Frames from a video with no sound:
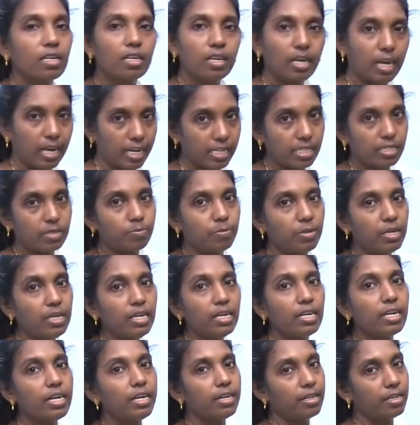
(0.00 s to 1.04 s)
has
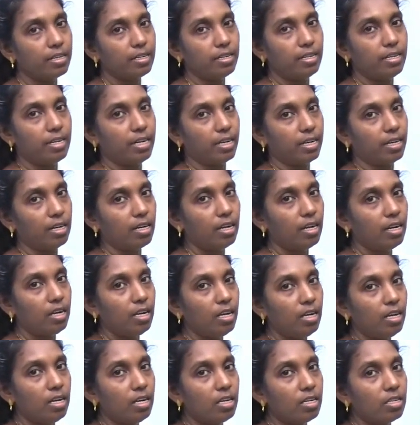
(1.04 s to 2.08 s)
been done.
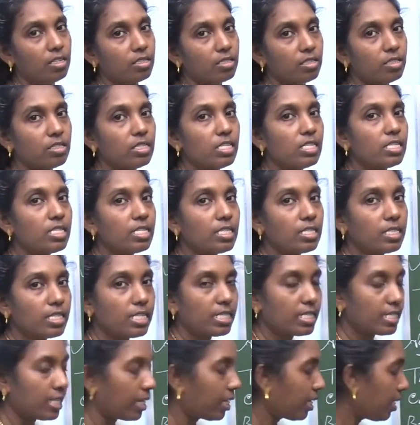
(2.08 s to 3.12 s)
So, this is the
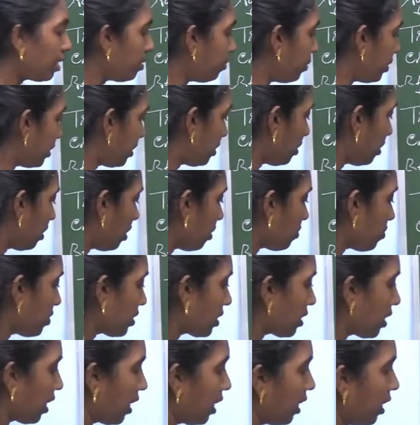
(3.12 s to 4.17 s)
second method of
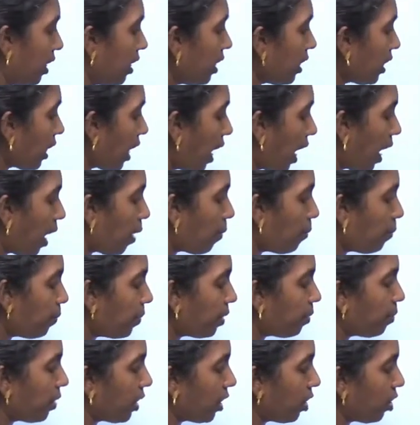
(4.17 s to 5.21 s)
screening,
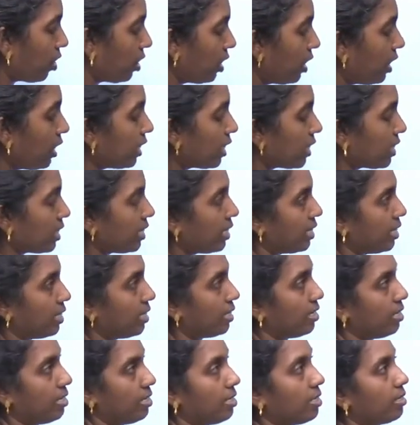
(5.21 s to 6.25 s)
antibiotic
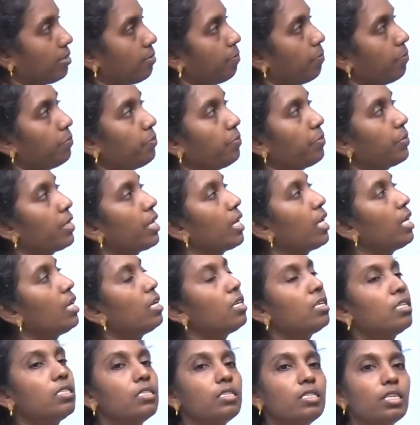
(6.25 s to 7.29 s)
resistance.
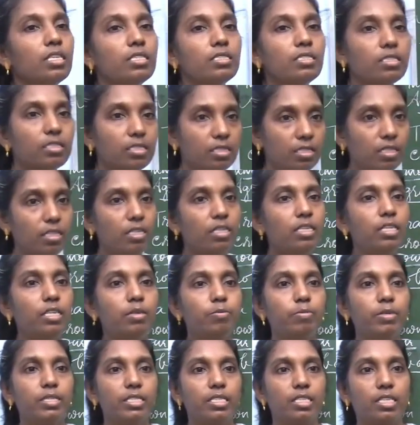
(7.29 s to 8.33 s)
The
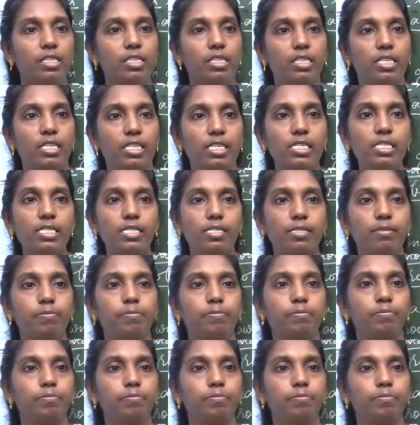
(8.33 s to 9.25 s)
third method is